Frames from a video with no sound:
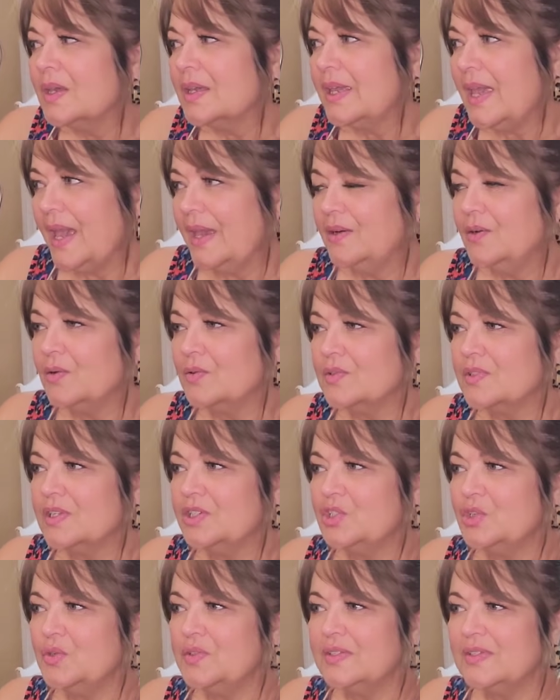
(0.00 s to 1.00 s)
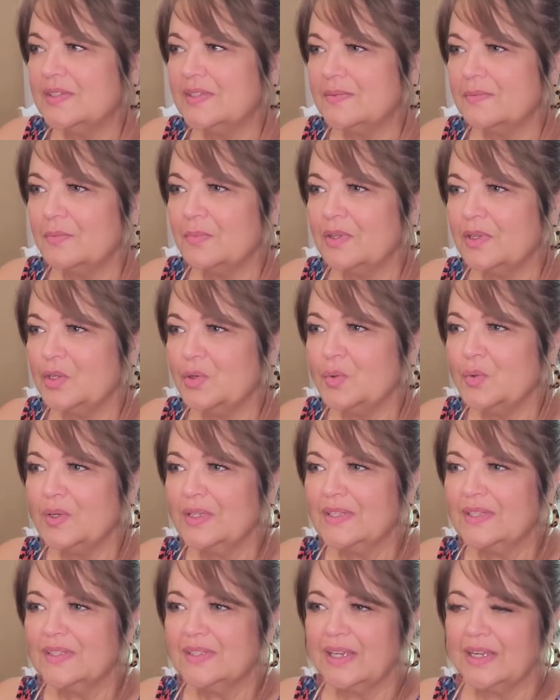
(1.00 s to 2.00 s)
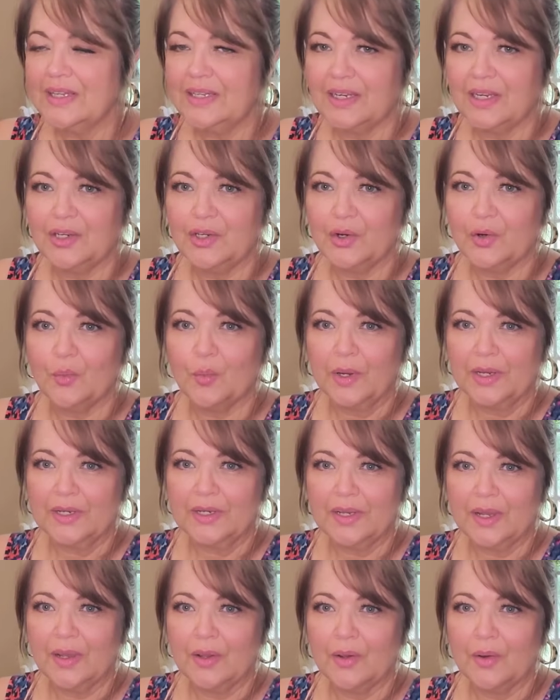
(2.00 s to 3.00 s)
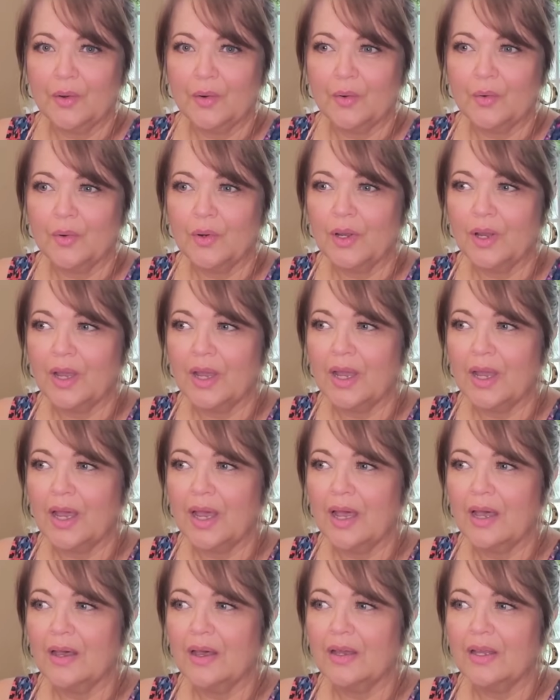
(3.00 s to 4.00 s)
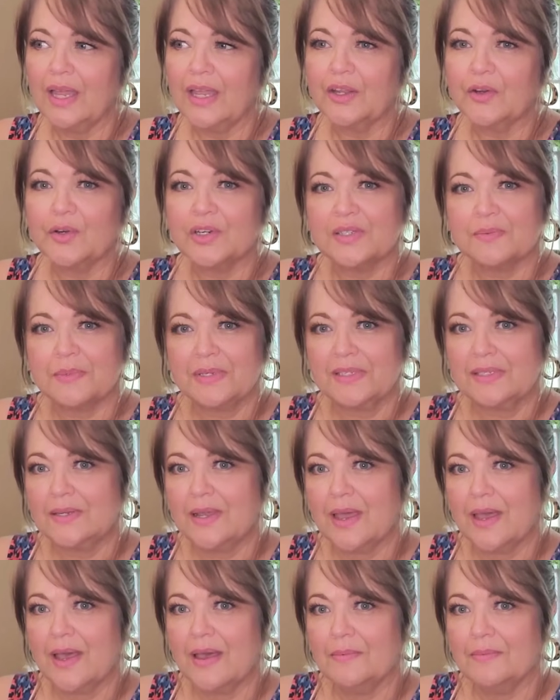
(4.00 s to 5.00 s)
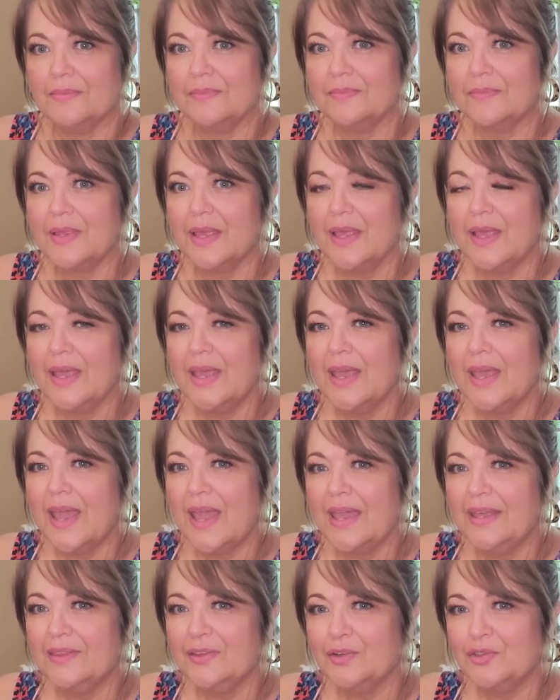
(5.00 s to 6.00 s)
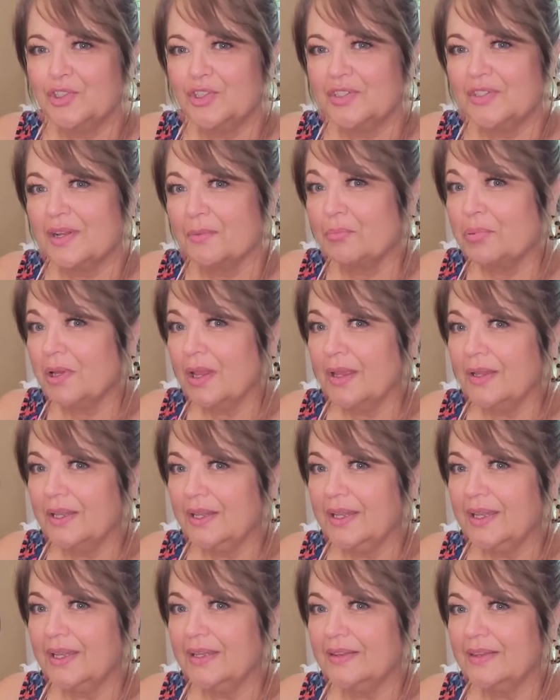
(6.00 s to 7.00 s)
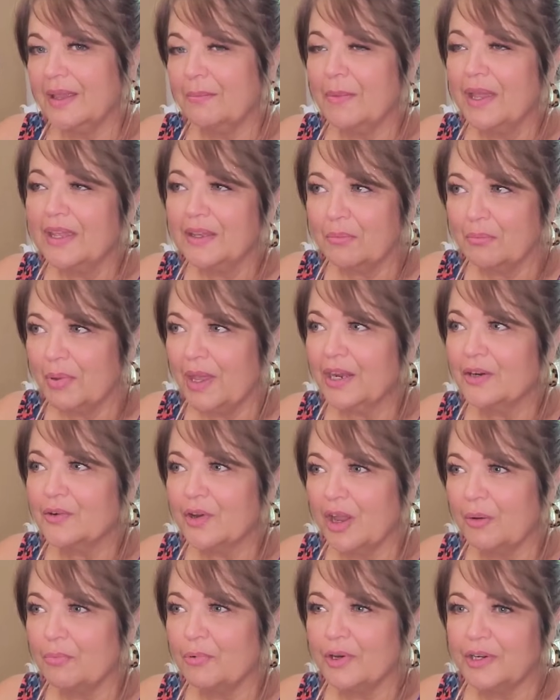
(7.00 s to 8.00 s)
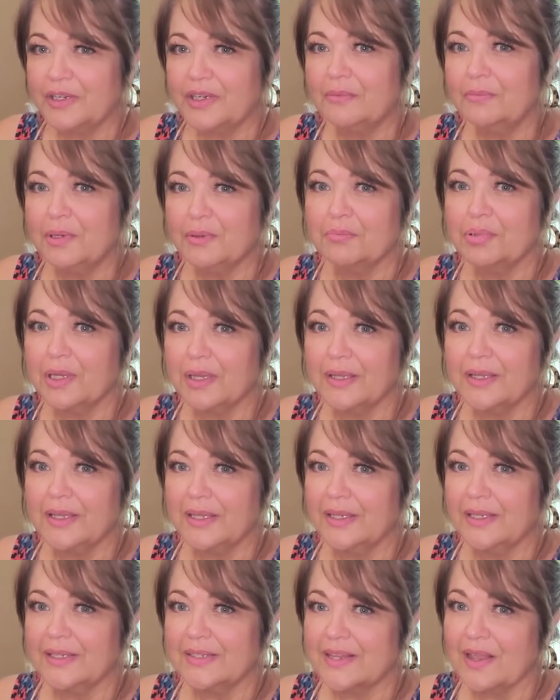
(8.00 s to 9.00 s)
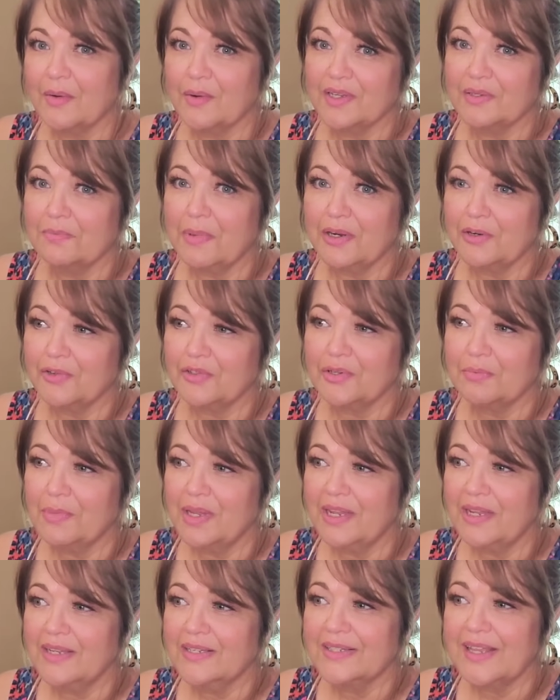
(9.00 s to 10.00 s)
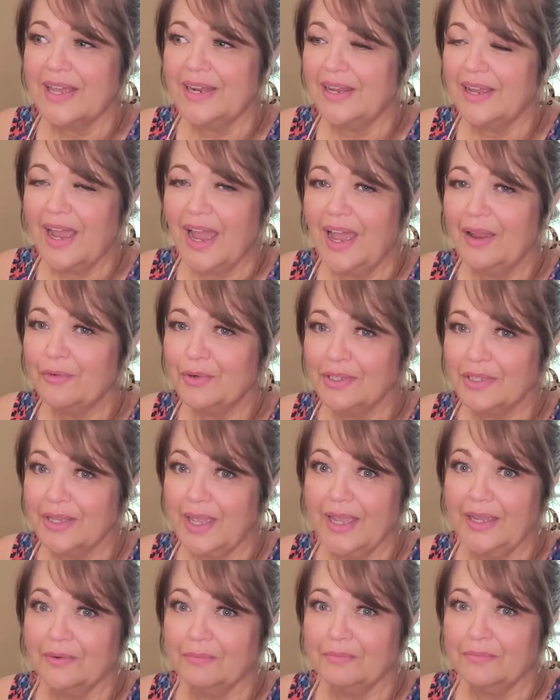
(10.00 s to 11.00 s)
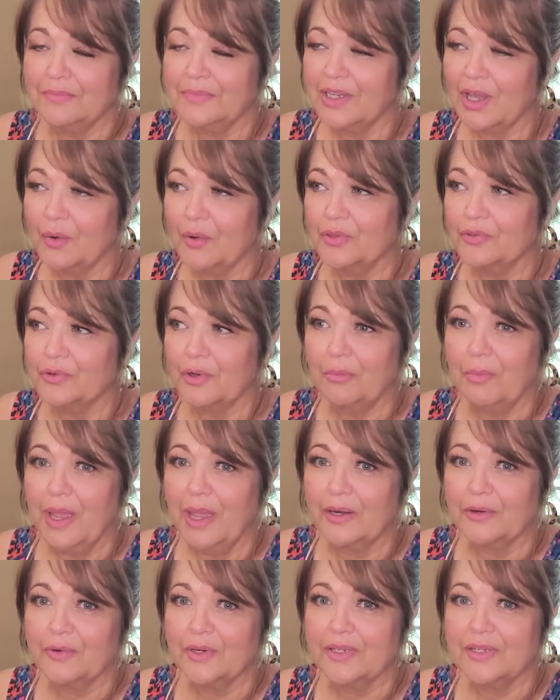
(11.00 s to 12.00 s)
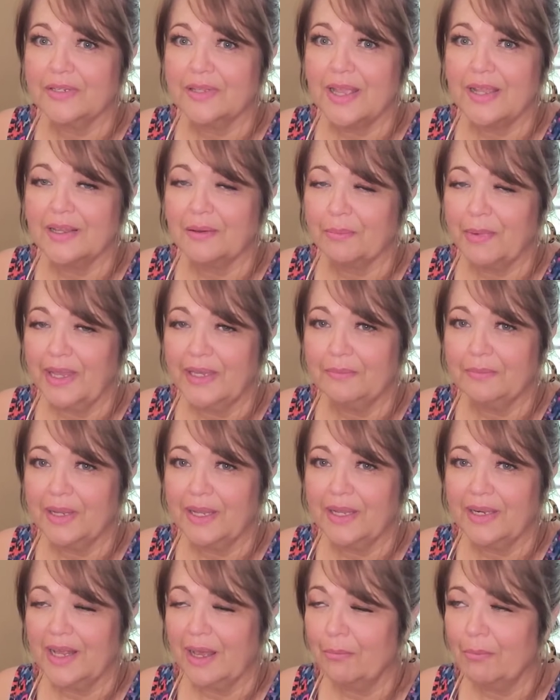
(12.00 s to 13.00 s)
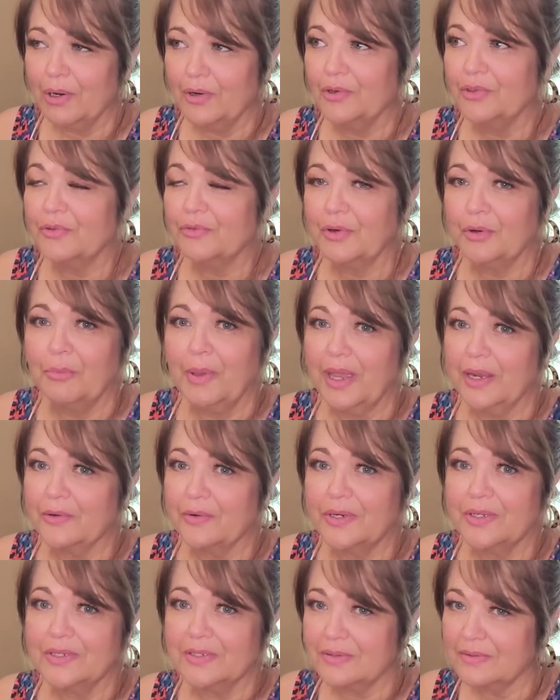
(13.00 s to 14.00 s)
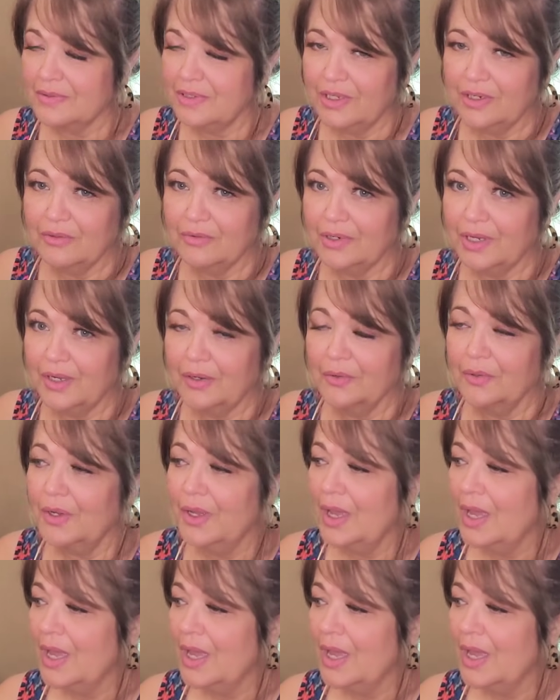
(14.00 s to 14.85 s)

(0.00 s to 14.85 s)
candles that you would sit it in your window at Christmas time. And they're just a plug-in. They make them battery operated, but plug-in is always better to me because I really hate going through batteries like a madman. I burn through batteries, you don't know.